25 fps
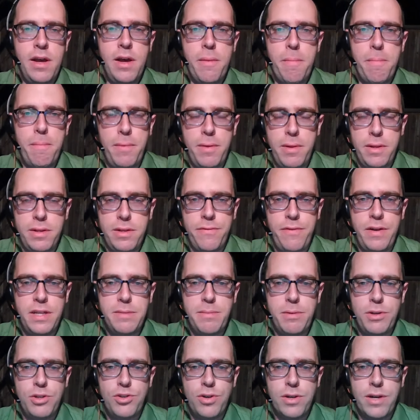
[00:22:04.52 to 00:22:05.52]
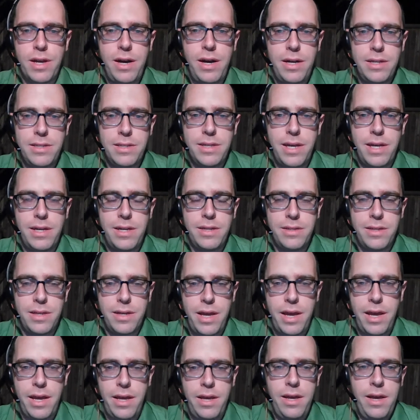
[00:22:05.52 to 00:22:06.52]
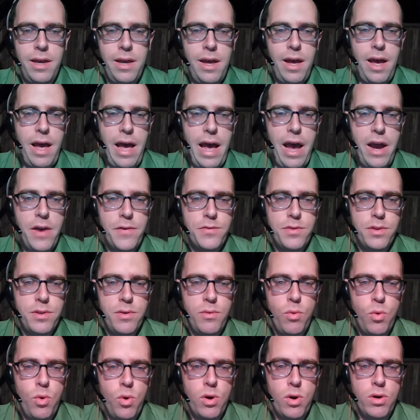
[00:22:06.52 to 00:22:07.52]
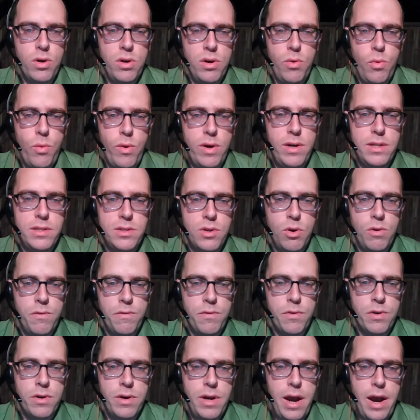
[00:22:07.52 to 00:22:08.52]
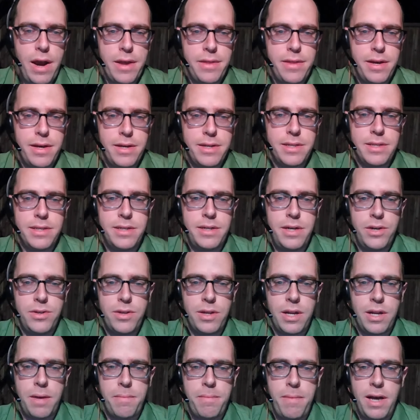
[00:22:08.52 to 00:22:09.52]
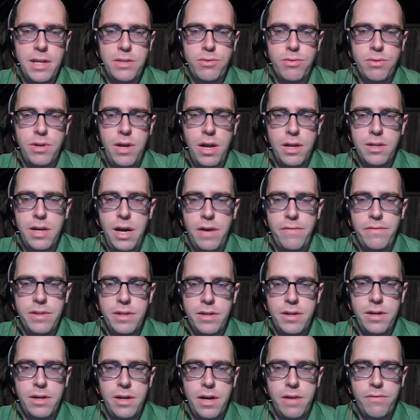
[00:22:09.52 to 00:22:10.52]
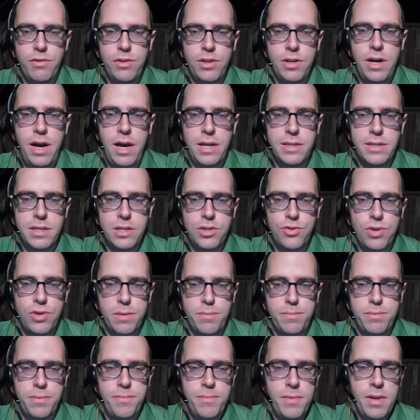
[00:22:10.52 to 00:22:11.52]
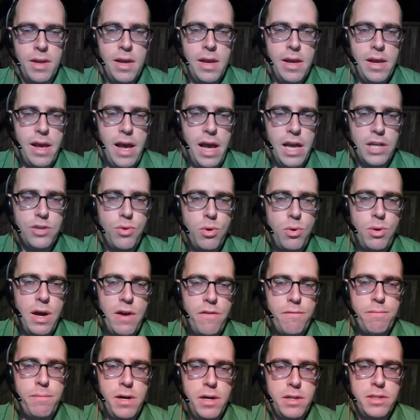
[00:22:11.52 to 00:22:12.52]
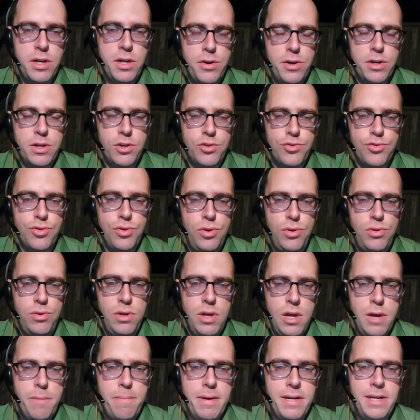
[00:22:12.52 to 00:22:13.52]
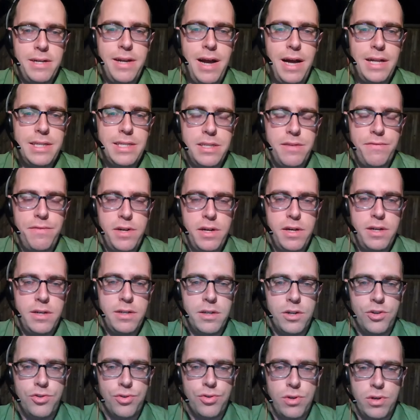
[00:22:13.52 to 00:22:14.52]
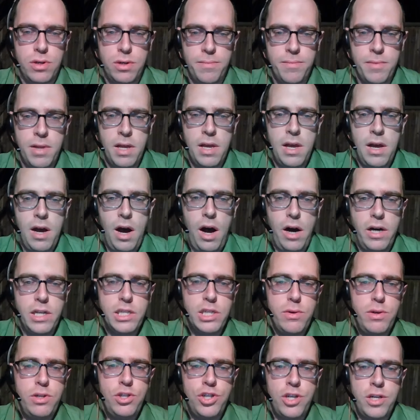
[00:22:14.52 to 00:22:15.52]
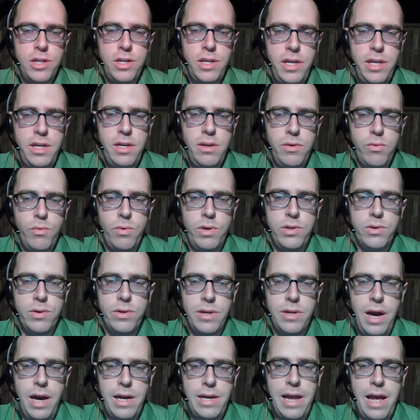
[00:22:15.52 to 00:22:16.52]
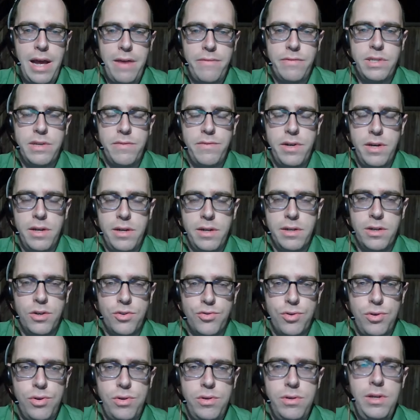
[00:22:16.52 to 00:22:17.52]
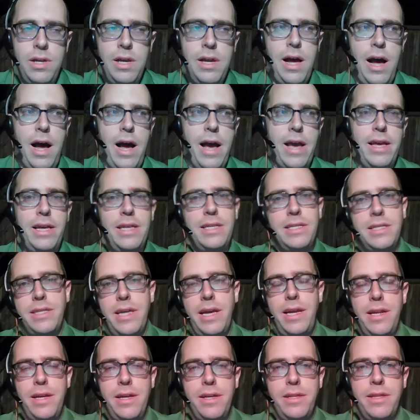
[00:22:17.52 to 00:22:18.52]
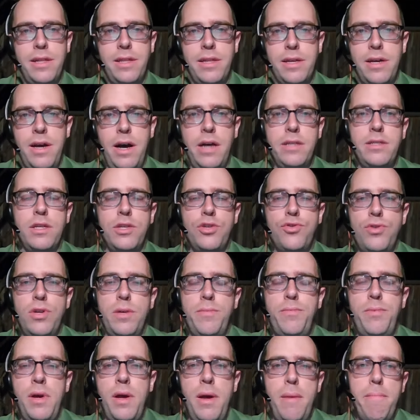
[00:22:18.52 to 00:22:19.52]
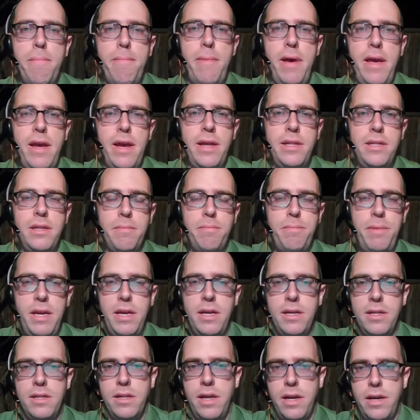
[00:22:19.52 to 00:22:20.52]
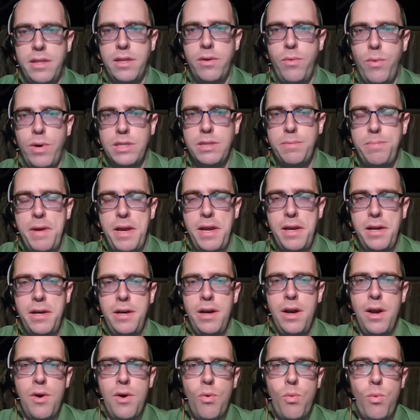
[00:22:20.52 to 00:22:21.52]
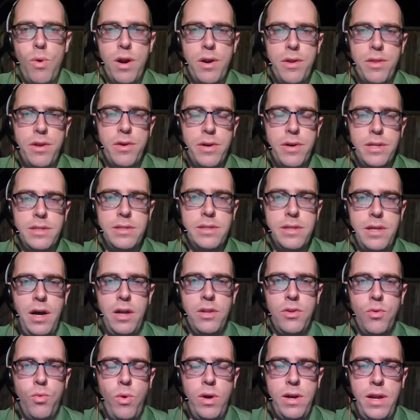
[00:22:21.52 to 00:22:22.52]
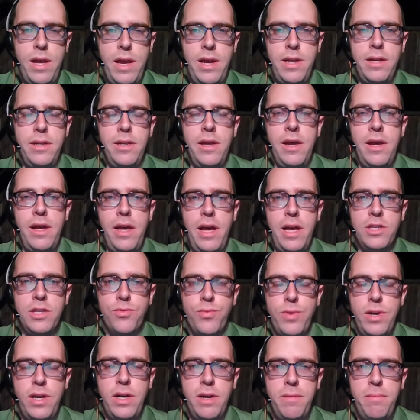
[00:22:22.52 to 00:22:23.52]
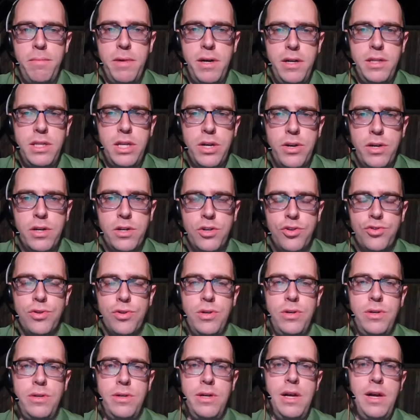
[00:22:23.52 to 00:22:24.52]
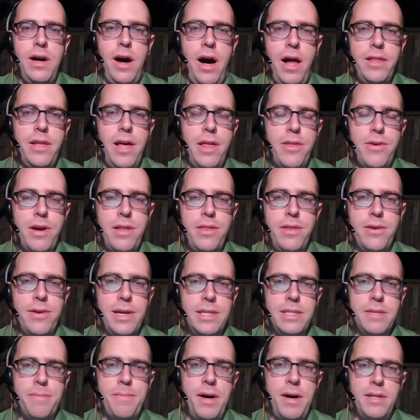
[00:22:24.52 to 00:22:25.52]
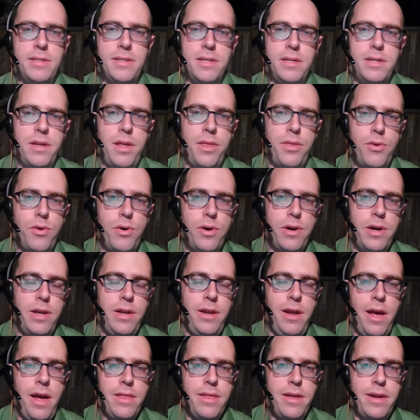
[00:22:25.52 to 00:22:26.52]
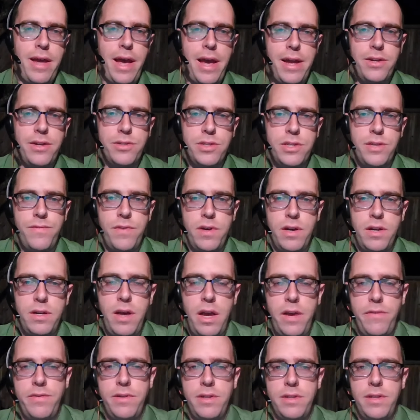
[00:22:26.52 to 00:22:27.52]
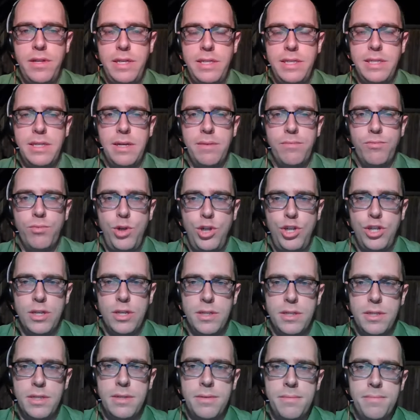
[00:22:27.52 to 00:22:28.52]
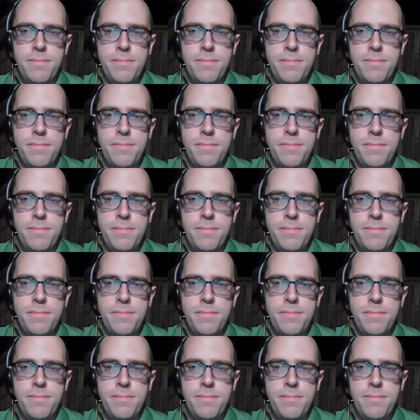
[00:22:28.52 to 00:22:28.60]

M- Defense Minister Gallant stated today today. After the war, when it's over, I think it is clear that Hamas will not govern the, govern the Gaza Strip. Israel will have military control, but not civilian control. Also in Jenin, we do not have civilian control, i.e., stating that the Gaza Strip may end up being like the West Bank, where there is, on the one hand, Israeli military control, on the other hand, there is a Palestinian Authority that handles civilian life in at least some regions.